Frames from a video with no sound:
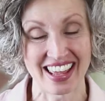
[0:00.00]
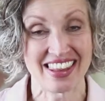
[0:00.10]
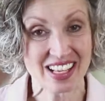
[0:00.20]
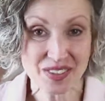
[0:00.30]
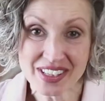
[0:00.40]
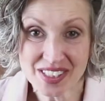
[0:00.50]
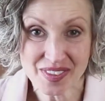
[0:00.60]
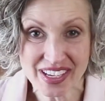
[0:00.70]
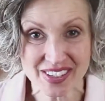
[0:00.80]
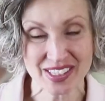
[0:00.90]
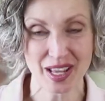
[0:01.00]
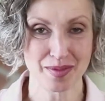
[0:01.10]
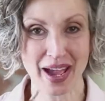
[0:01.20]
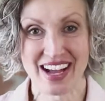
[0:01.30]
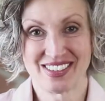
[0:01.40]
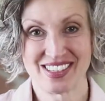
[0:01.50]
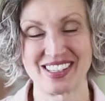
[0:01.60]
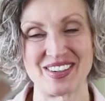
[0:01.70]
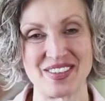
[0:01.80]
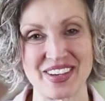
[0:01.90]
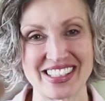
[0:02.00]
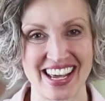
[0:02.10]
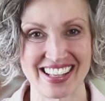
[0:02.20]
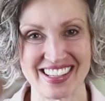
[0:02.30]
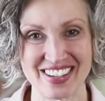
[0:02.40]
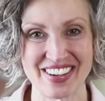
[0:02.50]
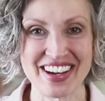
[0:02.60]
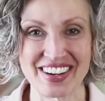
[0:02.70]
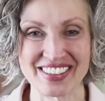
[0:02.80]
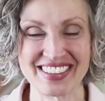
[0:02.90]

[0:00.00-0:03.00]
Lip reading: And that's what this video is all about. So I'm excited that you're here.